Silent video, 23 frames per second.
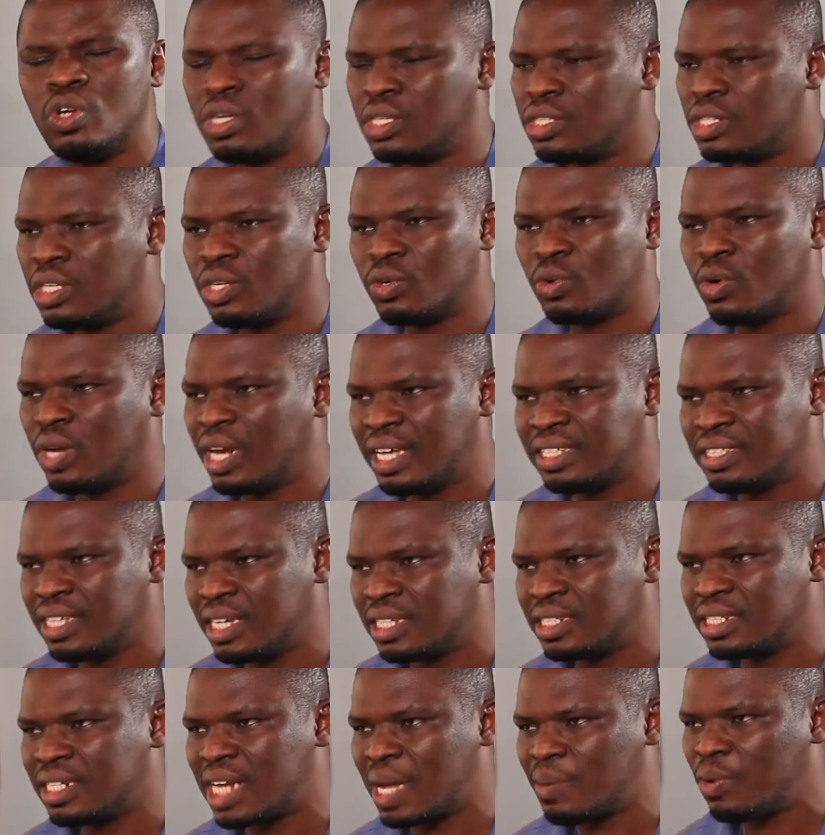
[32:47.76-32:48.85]
not
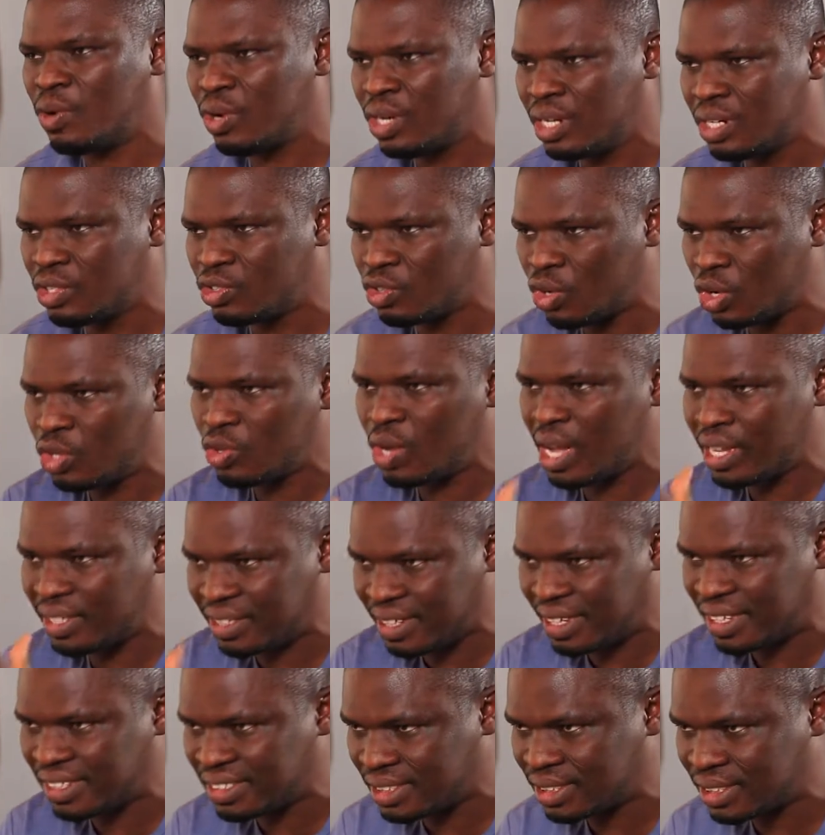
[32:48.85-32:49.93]
equalization. I'm only drawing your
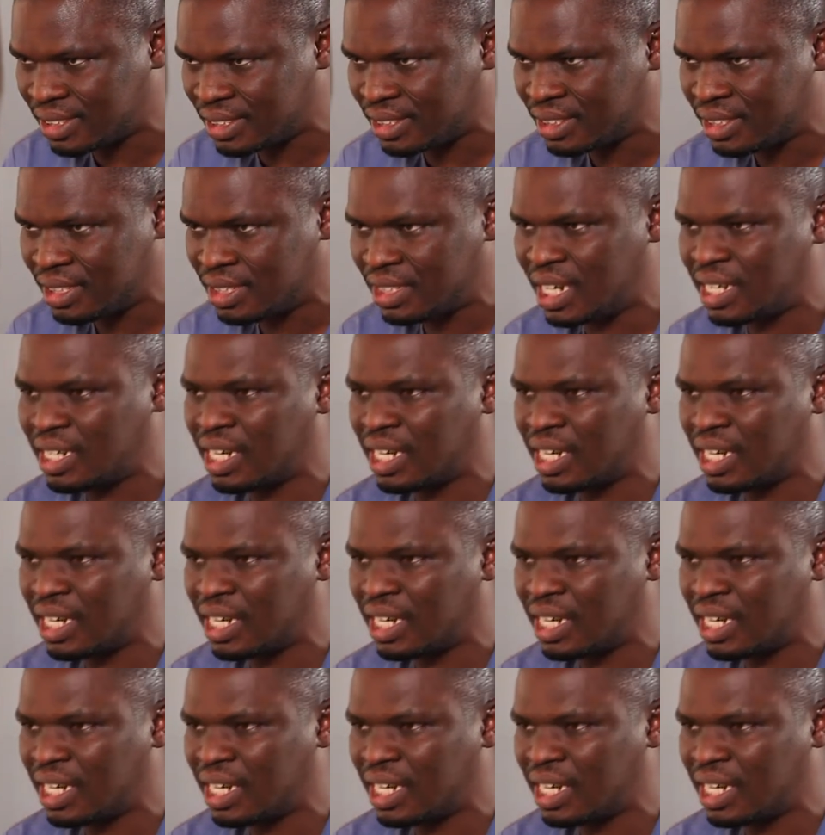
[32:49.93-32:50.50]
attention that